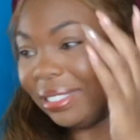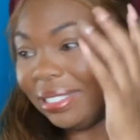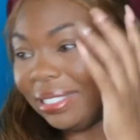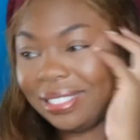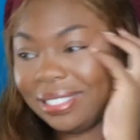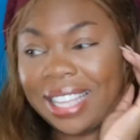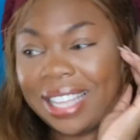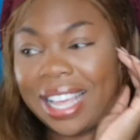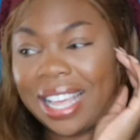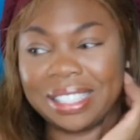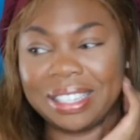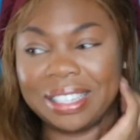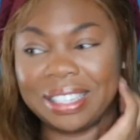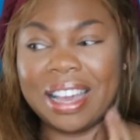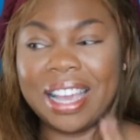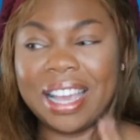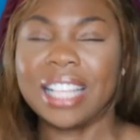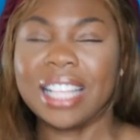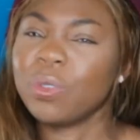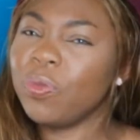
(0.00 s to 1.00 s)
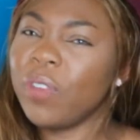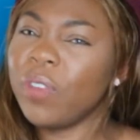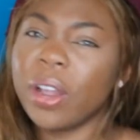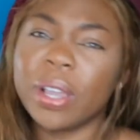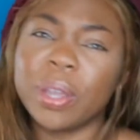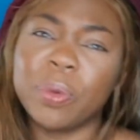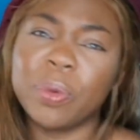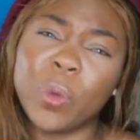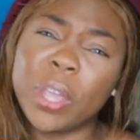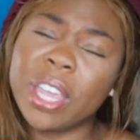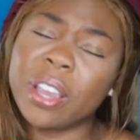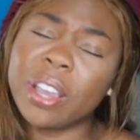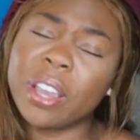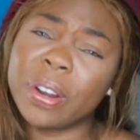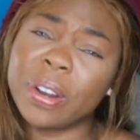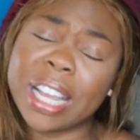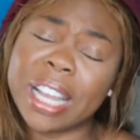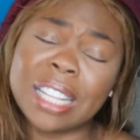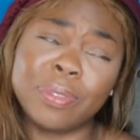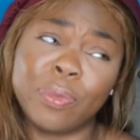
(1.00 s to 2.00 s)
It's very
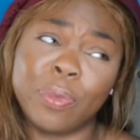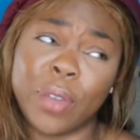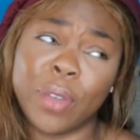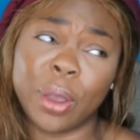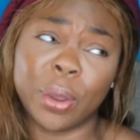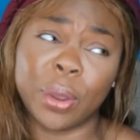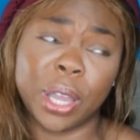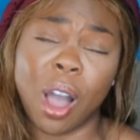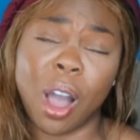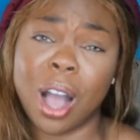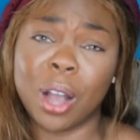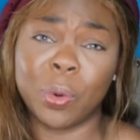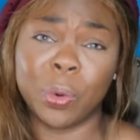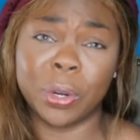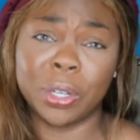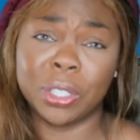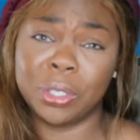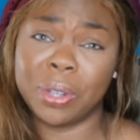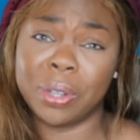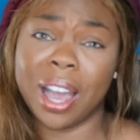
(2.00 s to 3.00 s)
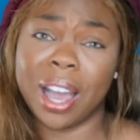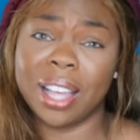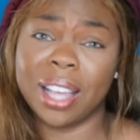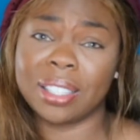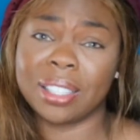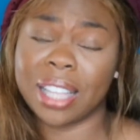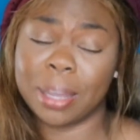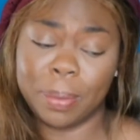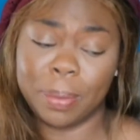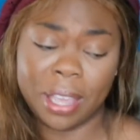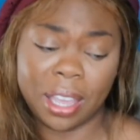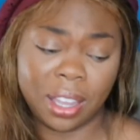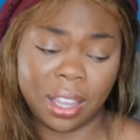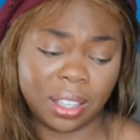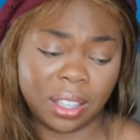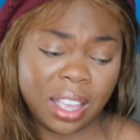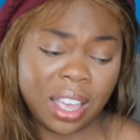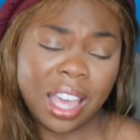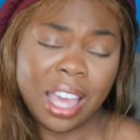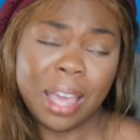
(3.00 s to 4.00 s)
weird. It's very awkward, you guys. Like,
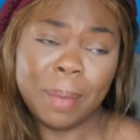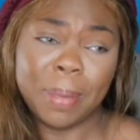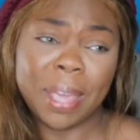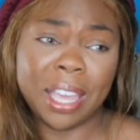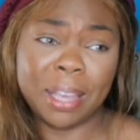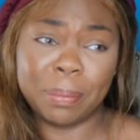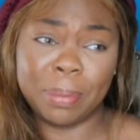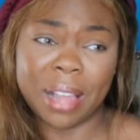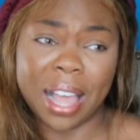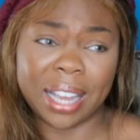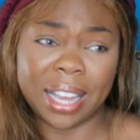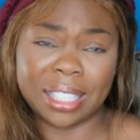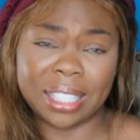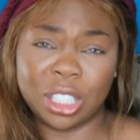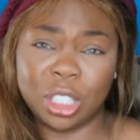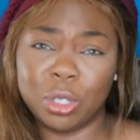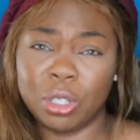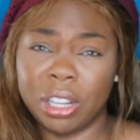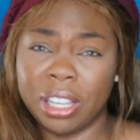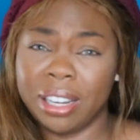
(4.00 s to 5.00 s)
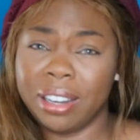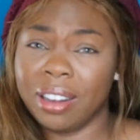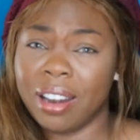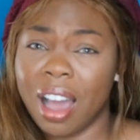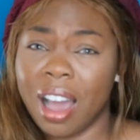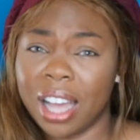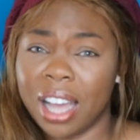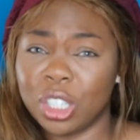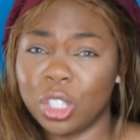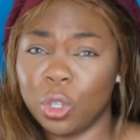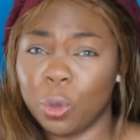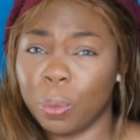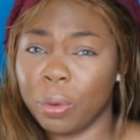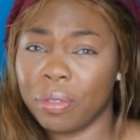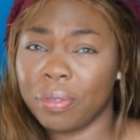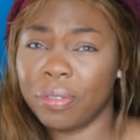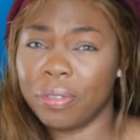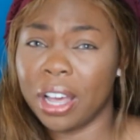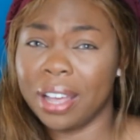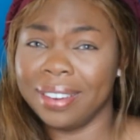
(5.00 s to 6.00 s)
being Black is usually not super
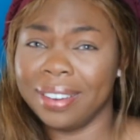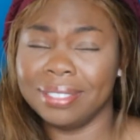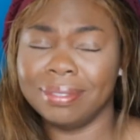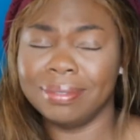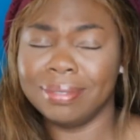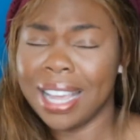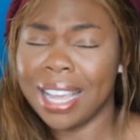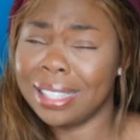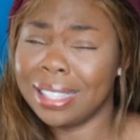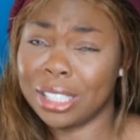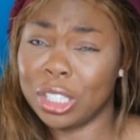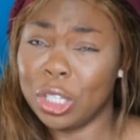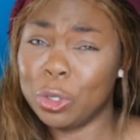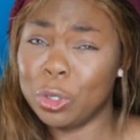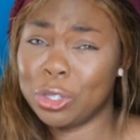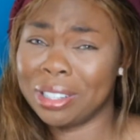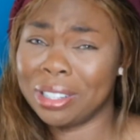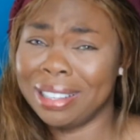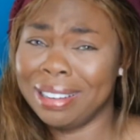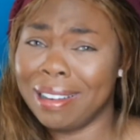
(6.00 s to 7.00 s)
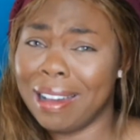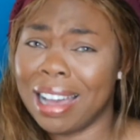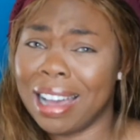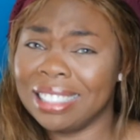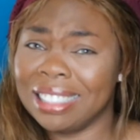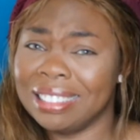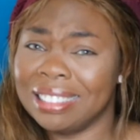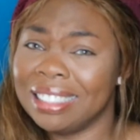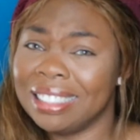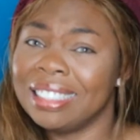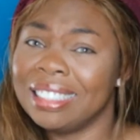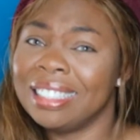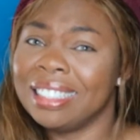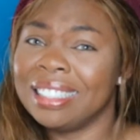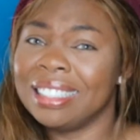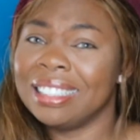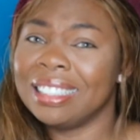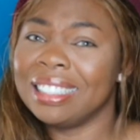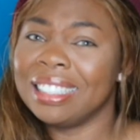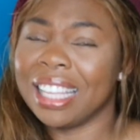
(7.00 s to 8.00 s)
fun. It's usually not.
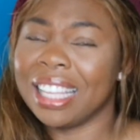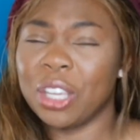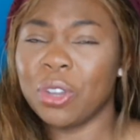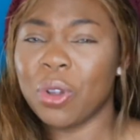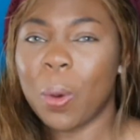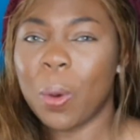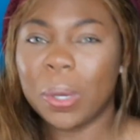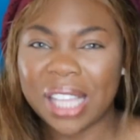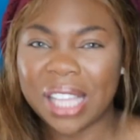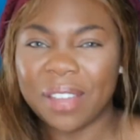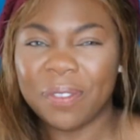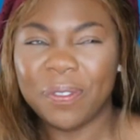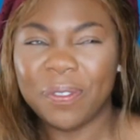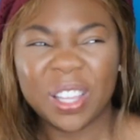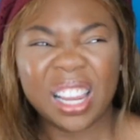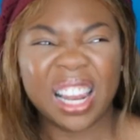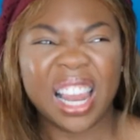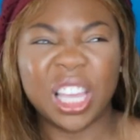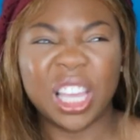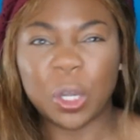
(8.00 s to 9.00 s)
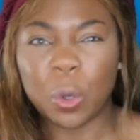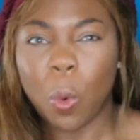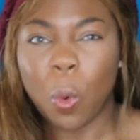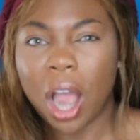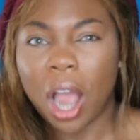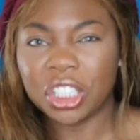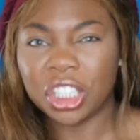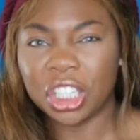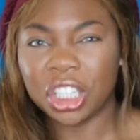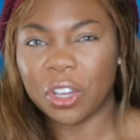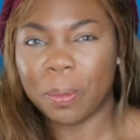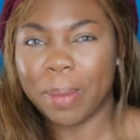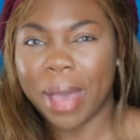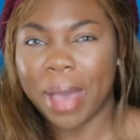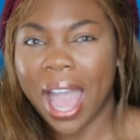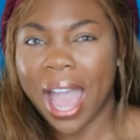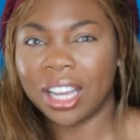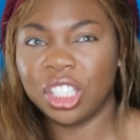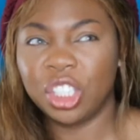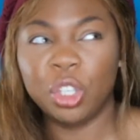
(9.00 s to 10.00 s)
Like, you're always like feeling like you're watching your
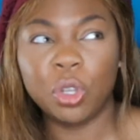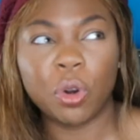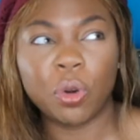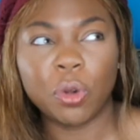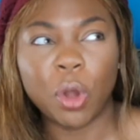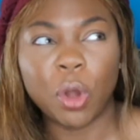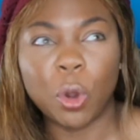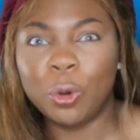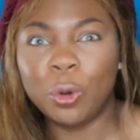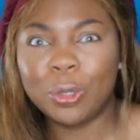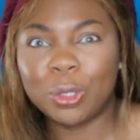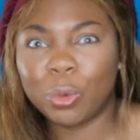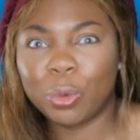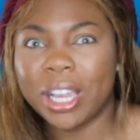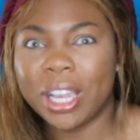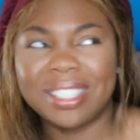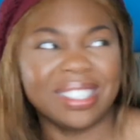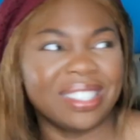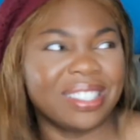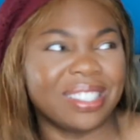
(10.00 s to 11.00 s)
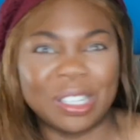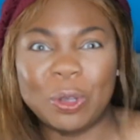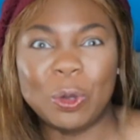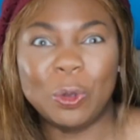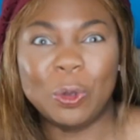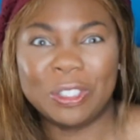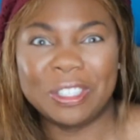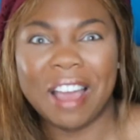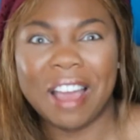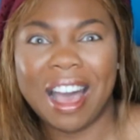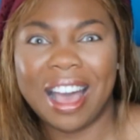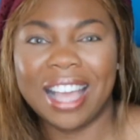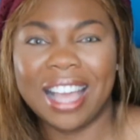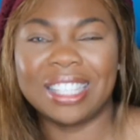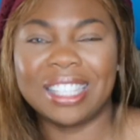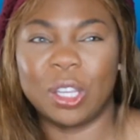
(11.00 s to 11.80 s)
back because you don't know who's racist and who's not.